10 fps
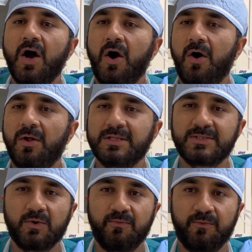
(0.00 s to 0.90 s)

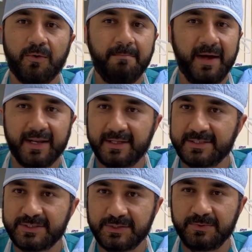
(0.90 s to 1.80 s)
also for medical
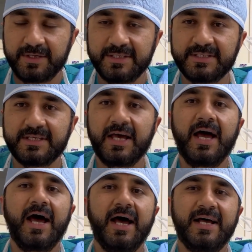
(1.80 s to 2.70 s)
students,
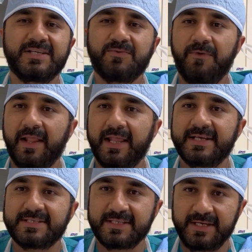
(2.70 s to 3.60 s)
as well
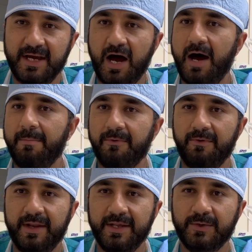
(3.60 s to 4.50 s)
as the
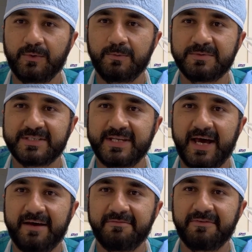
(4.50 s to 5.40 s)
operating room
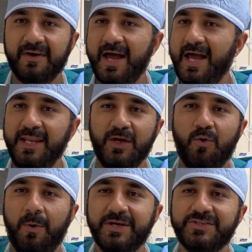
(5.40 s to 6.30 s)
staff. Any
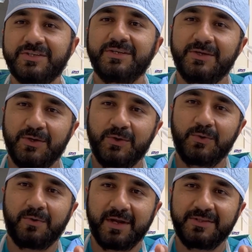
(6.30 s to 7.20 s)
question,
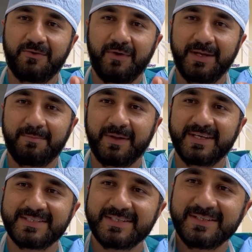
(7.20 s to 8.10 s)
you are at the right place.